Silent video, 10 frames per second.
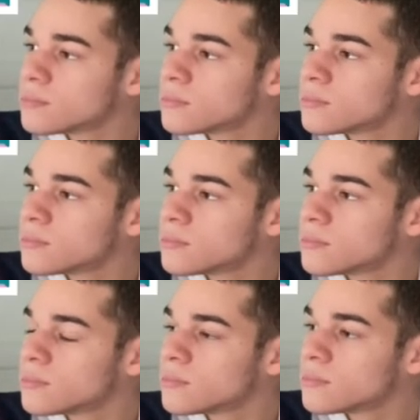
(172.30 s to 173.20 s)

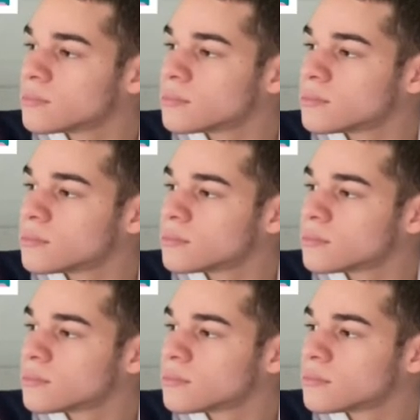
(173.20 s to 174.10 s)

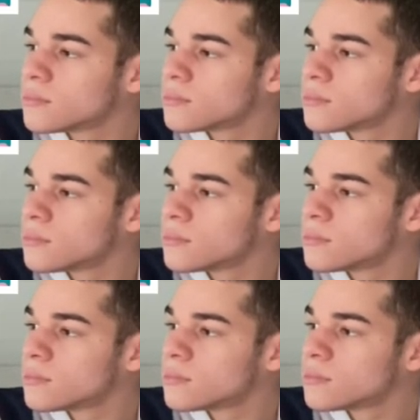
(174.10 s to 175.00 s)

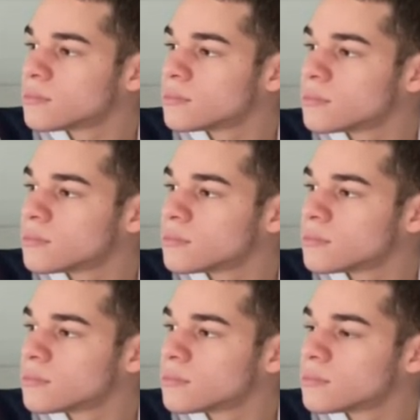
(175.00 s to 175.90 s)

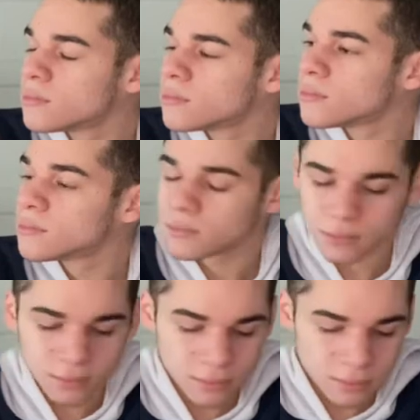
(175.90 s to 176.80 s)

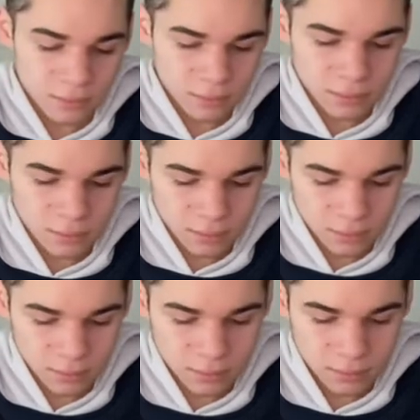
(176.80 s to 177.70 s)

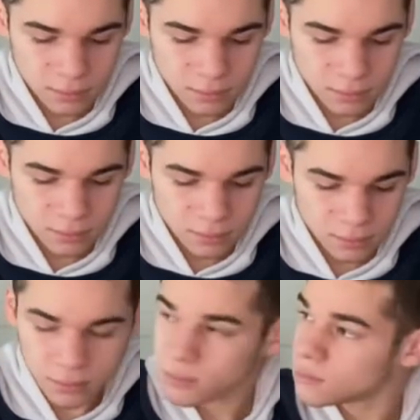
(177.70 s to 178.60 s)

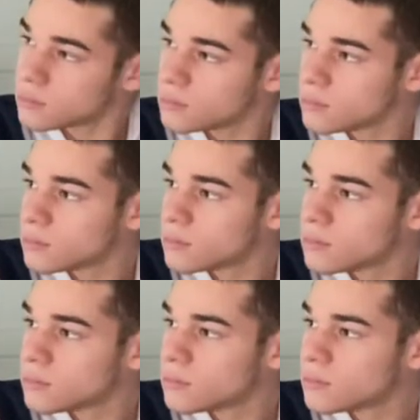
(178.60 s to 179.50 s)

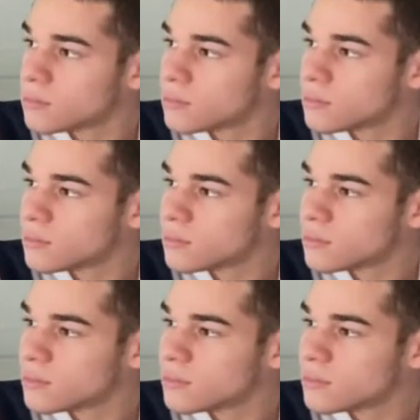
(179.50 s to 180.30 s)
[no speech]